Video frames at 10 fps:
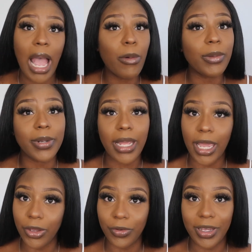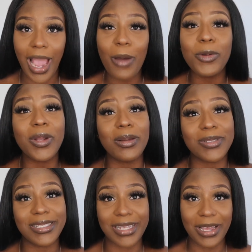I would have been hangry. I would have been
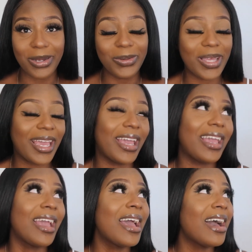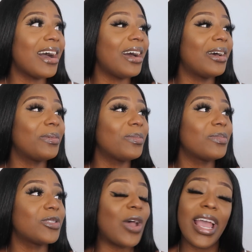upset, okay?
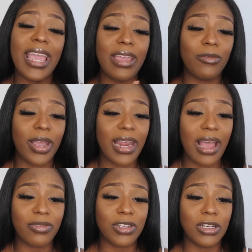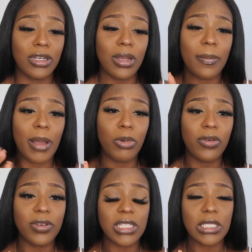Um, so I ate right after. My
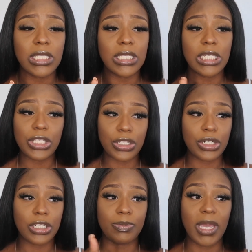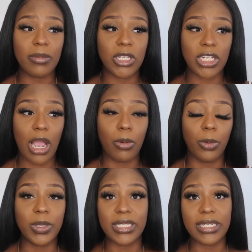boyfriend's sister's baby
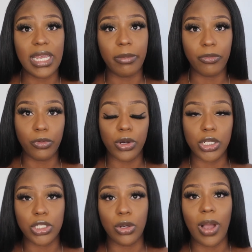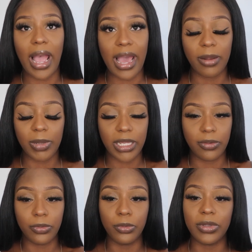shower was the day before, so I had a plate
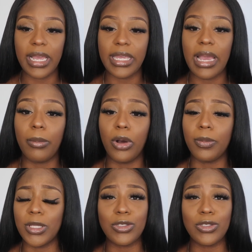of food that he had bought me.